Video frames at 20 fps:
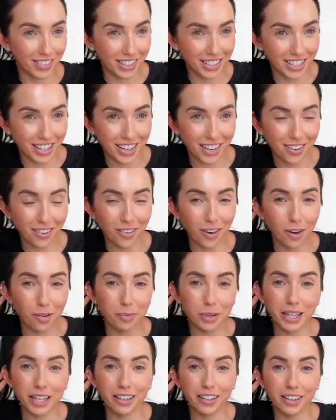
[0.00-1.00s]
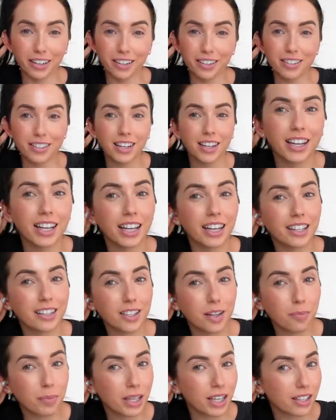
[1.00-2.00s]
to take out all my earrings. And
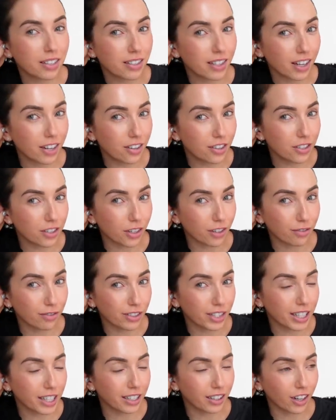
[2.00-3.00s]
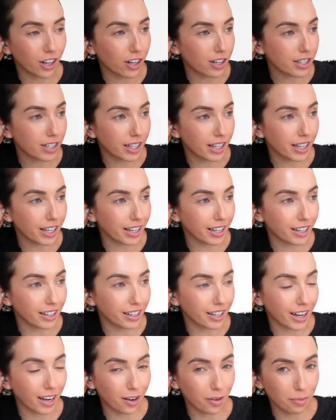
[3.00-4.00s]
some of these suckers are friggin' hard to get in
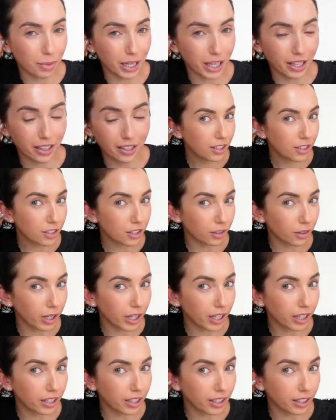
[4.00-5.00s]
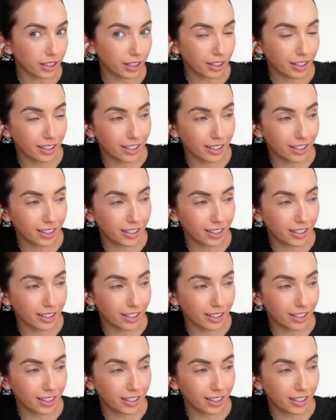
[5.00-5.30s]
and out, man. So I gotta